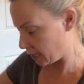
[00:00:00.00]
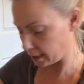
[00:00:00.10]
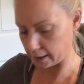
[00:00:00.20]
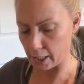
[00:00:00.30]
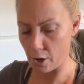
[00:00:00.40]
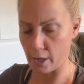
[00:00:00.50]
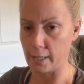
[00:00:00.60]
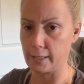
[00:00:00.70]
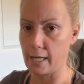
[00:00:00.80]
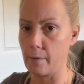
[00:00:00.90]
And if they're not
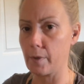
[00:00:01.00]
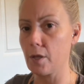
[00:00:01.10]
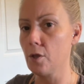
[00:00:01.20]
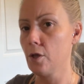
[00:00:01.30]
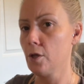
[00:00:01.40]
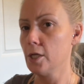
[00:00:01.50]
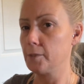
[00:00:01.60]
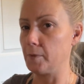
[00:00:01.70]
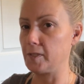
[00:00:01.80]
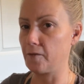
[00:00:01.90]
going to tell me
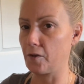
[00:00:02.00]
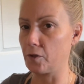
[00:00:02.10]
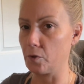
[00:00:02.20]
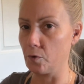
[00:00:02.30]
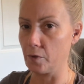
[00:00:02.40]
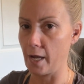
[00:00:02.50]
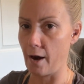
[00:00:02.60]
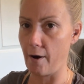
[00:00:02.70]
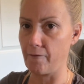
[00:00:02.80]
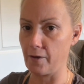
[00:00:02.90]
specifically who they
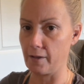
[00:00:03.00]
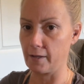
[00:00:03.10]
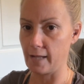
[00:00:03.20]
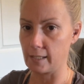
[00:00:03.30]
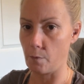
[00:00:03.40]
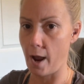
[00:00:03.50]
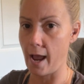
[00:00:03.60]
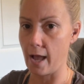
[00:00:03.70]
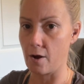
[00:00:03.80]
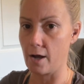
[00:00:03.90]
are, I feel like that's
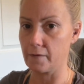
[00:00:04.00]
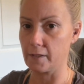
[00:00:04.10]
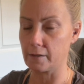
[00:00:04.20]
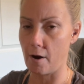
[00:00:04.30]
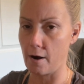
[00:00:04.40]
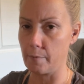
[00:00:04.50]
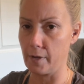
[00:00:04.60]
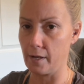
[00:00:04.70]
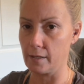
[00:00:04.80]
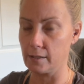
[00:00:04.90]
why I got this card,
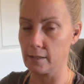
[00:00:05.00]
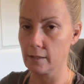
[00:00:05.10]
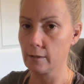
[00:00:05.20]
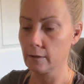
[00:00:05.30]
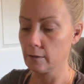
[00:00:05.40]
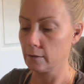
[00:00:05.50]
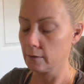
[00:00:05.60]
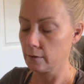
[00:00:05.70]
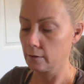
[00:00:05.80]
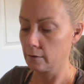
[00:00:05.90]
because
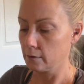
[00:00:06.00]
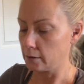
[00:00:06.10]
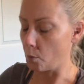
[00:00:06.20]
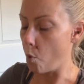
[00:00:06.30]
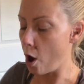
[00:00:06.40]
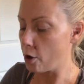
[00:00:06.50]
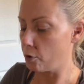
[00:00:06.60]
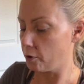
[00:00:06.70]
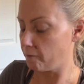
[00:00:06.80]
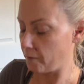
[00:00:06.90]
they want
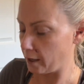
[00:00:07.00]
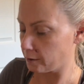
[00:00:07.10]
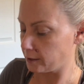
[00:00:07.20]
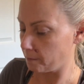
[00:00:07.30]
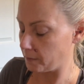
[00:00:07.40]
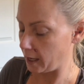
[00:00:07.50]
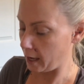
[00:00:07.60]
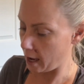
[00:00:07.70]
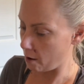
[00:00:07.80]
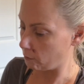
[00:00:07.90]
you to figure something
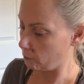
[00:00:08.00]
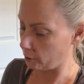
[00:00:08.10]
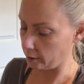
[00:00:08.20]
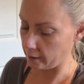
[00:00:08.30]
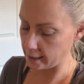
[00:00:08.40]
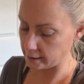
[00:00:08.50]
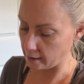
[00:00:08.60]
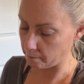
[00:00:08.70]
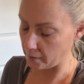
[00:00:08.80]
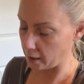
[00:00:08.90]
out or to let
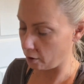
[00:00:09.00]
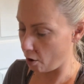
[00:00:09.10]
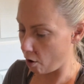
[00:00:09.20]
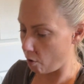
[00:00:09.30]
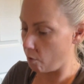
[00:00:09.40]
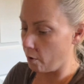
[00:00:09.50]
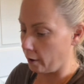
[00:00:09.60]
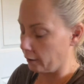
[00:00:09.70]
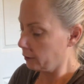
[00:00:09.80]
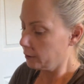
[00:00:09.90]
something go
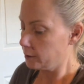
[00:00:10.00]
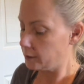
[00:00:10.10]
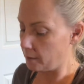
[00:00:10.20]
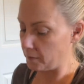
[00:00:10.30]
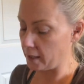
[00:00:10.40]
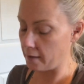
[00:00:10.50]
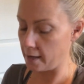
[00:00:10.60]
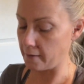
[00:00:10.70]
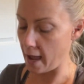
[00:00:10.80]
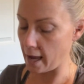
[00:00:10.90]
or something
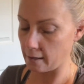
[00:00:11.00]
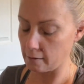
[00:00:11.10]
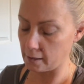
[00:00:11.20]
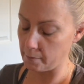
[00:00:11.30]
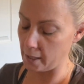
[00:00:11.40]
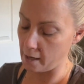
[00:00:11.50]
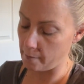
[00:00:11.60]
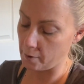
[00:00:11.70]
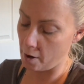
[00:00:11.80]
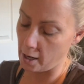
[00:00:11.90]
like that. Give me a
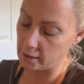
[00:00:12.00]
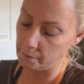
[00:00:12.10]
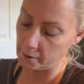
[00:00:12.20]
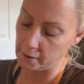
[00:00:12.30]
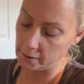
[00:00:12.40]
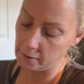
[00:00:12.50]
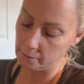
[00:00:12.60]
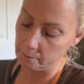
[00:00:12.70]
couple cards, please.